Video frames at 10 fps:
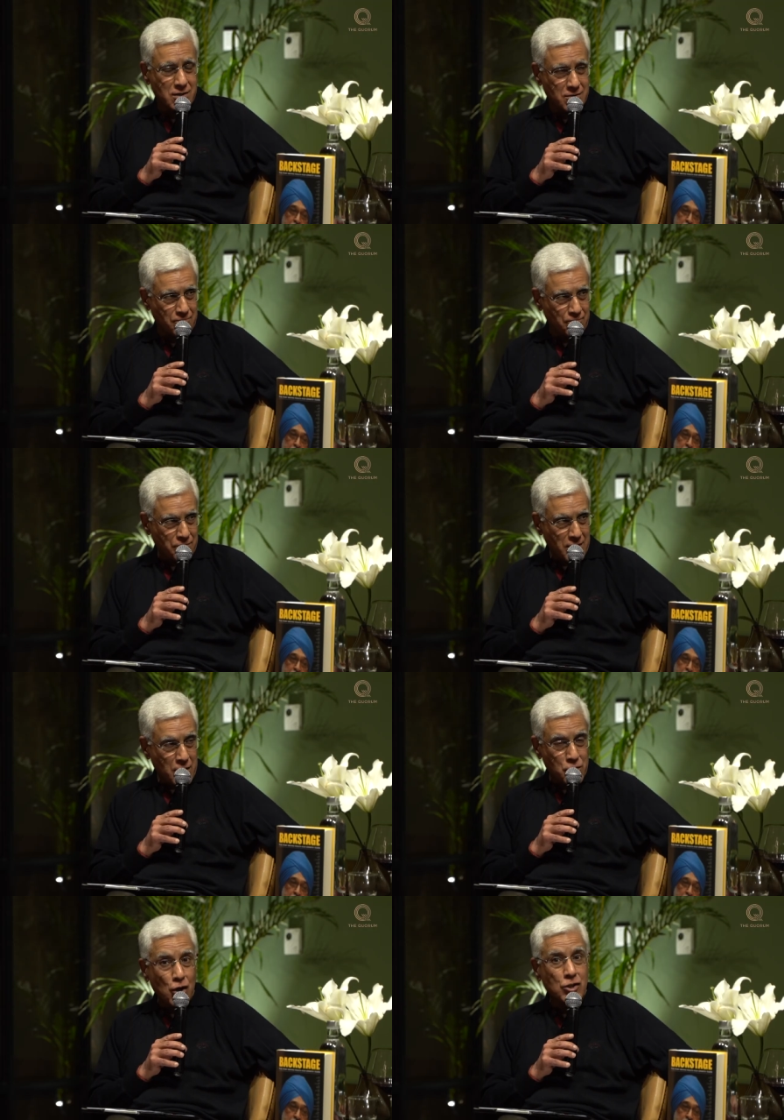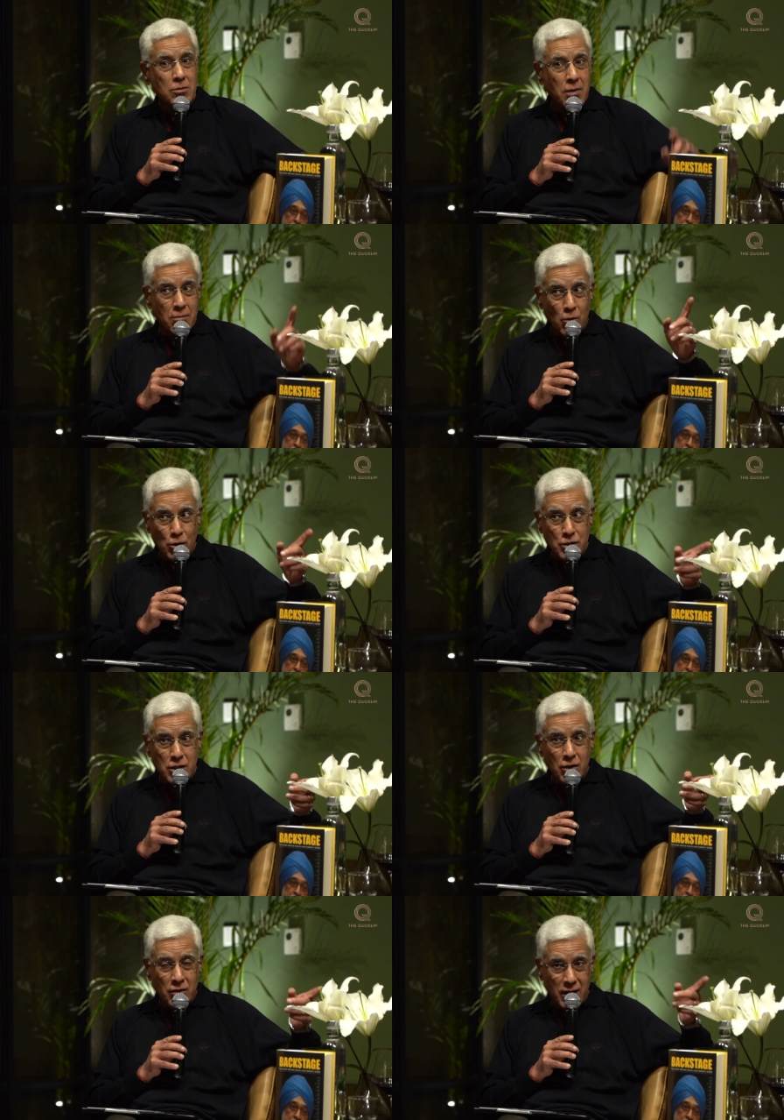Oh, absolutely. Look, Dr. Manmohan
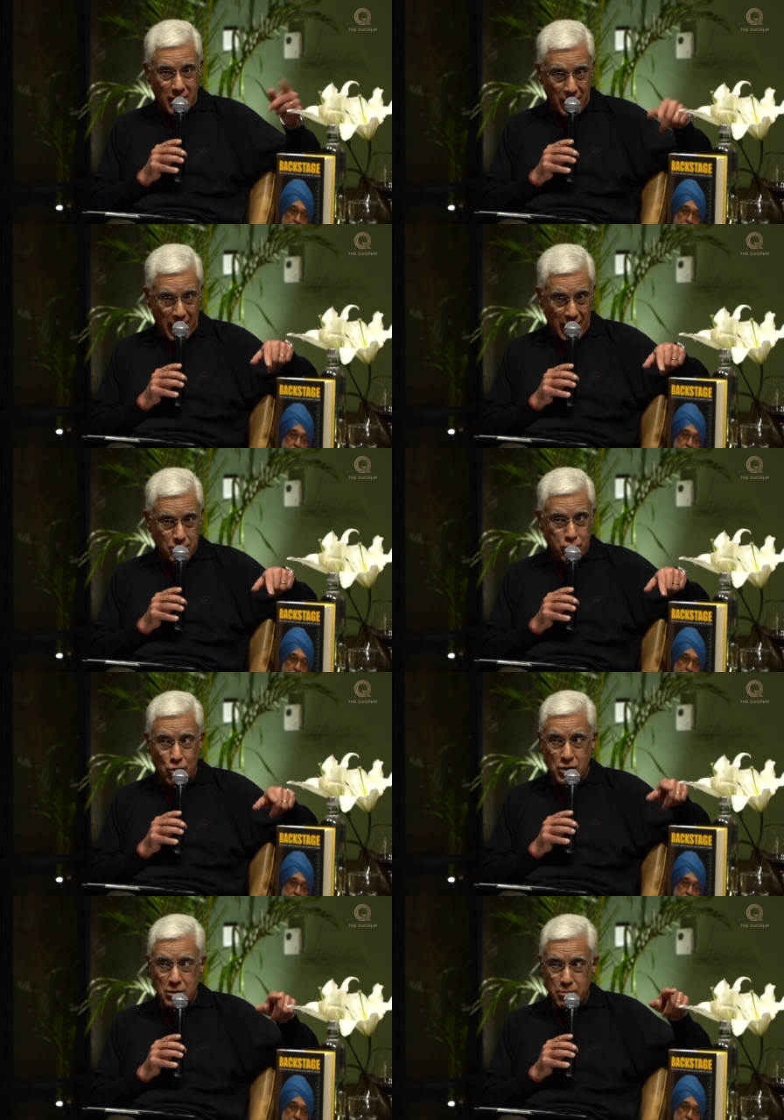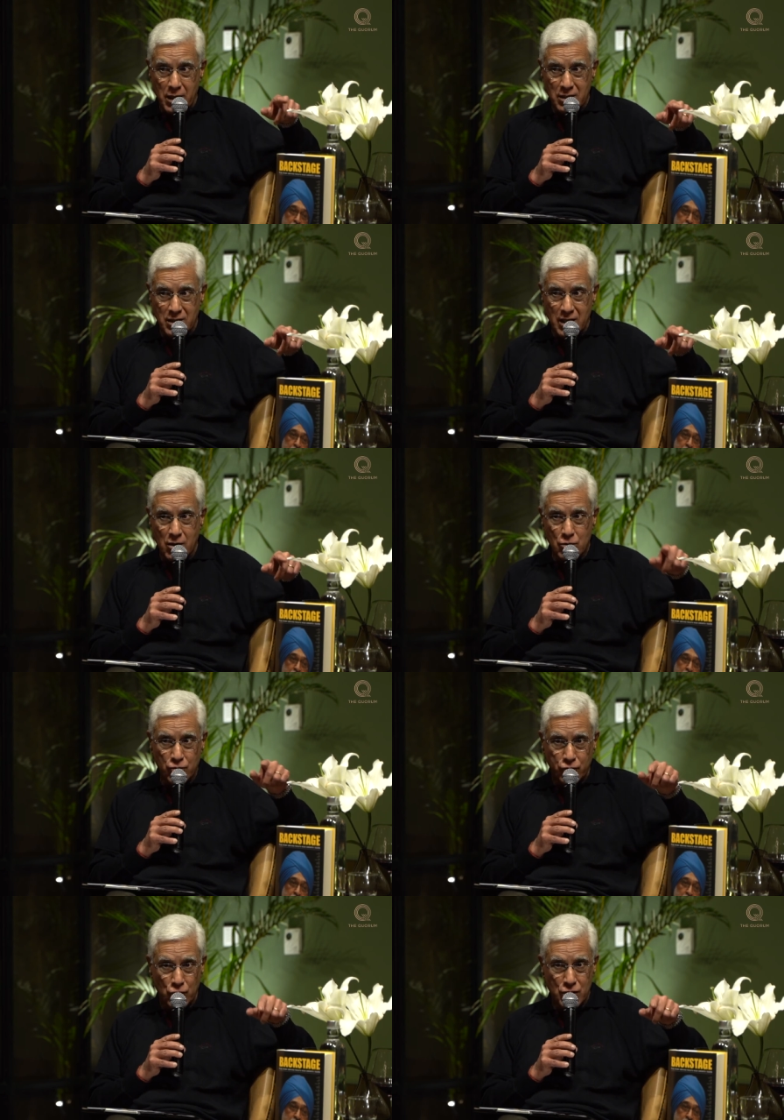Singh, on the other hand, brought his party down
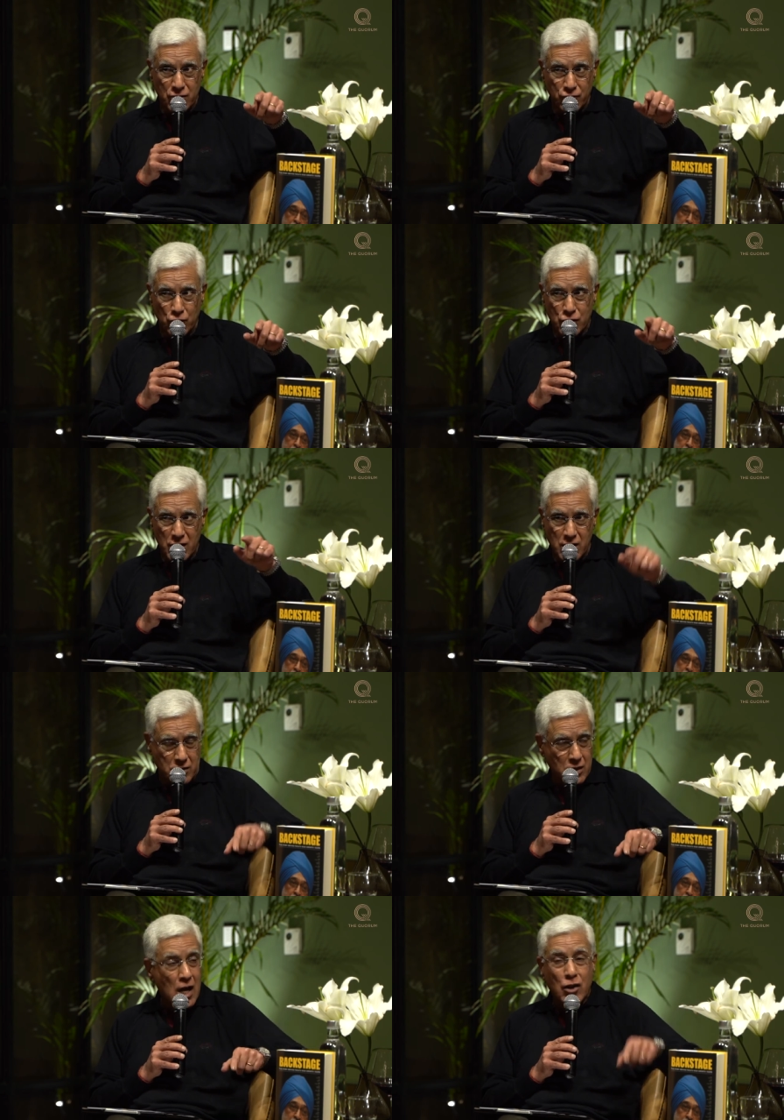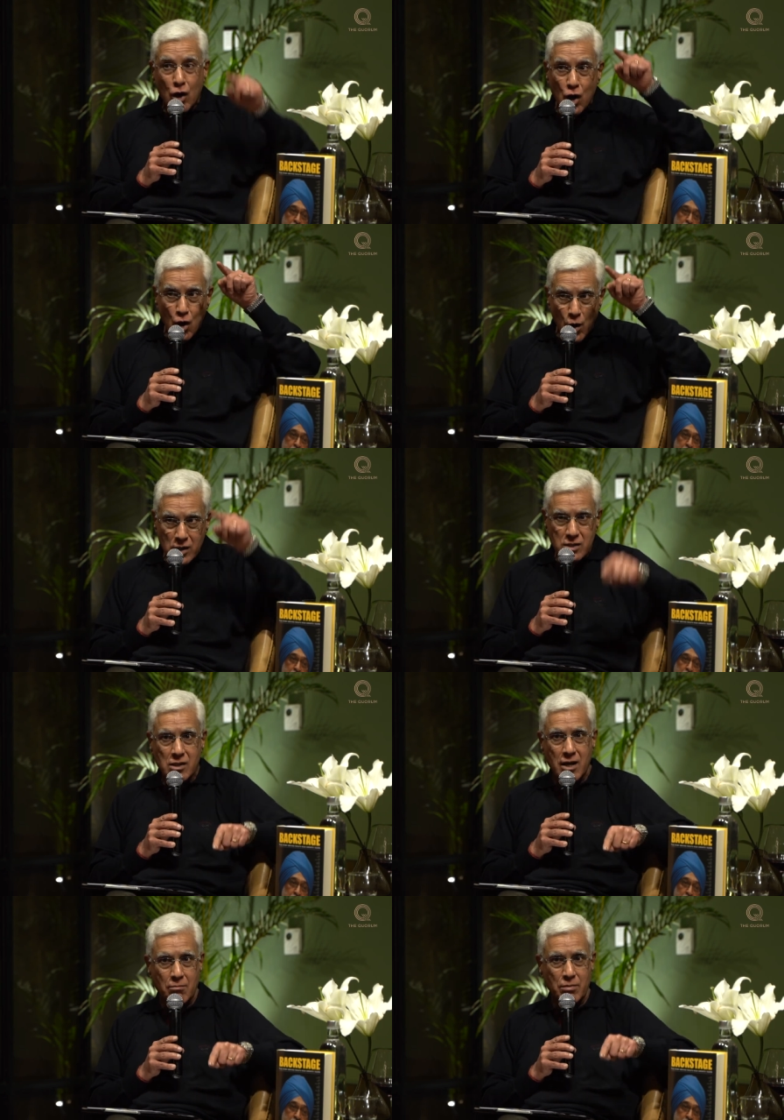to 44 seats. I'm not the
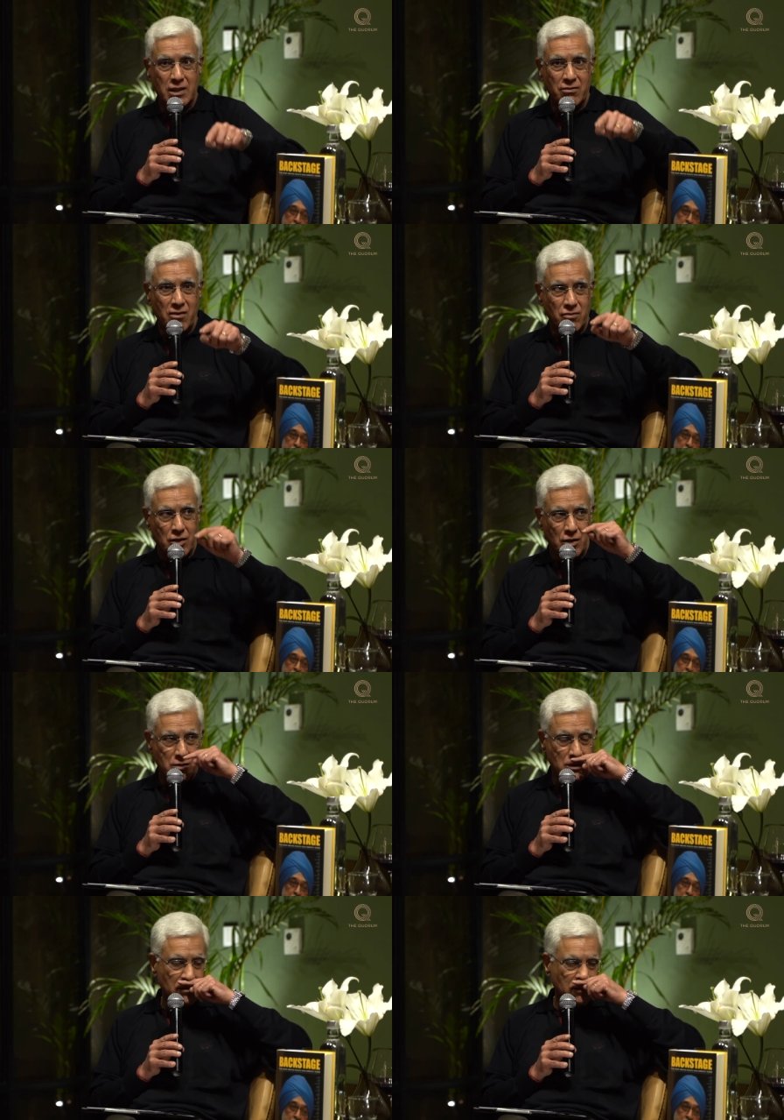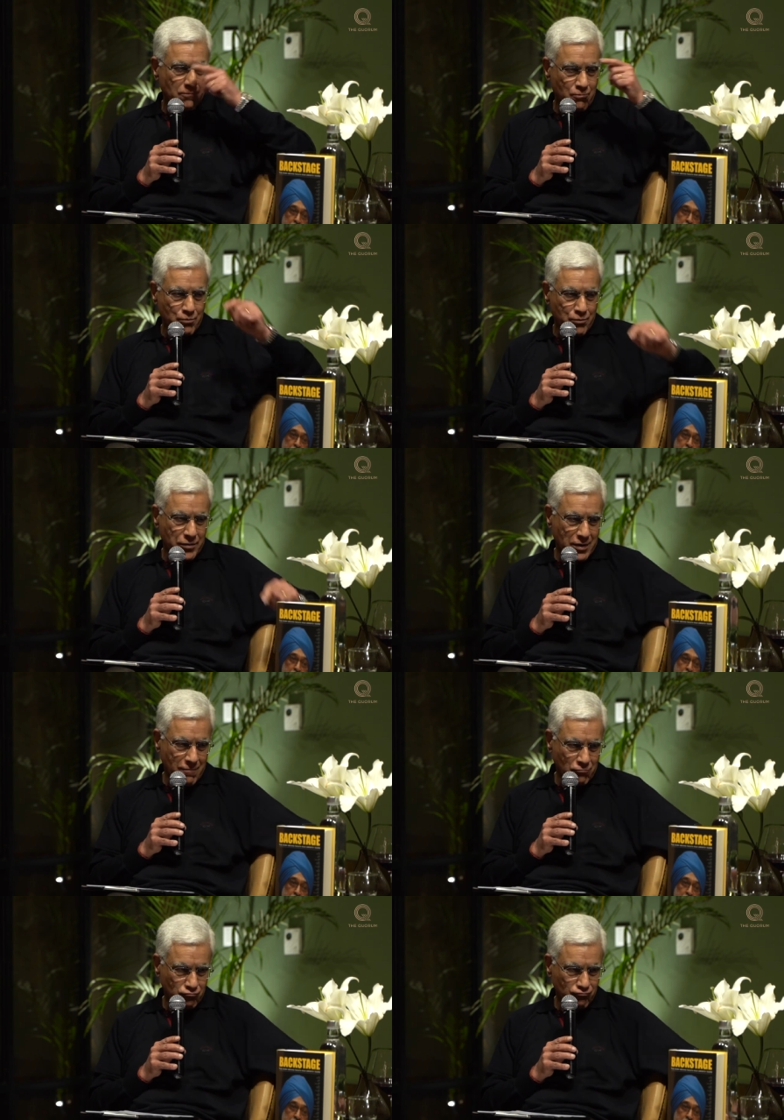lowest number they've ever got. I'm not sure that that was
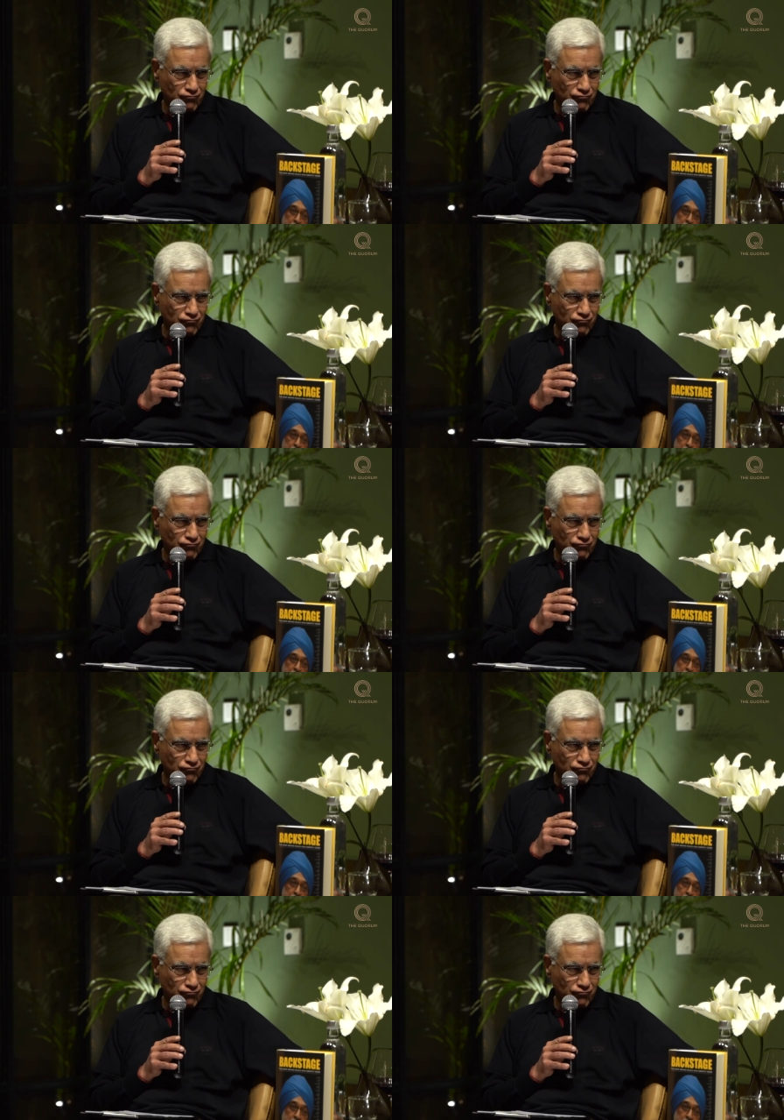because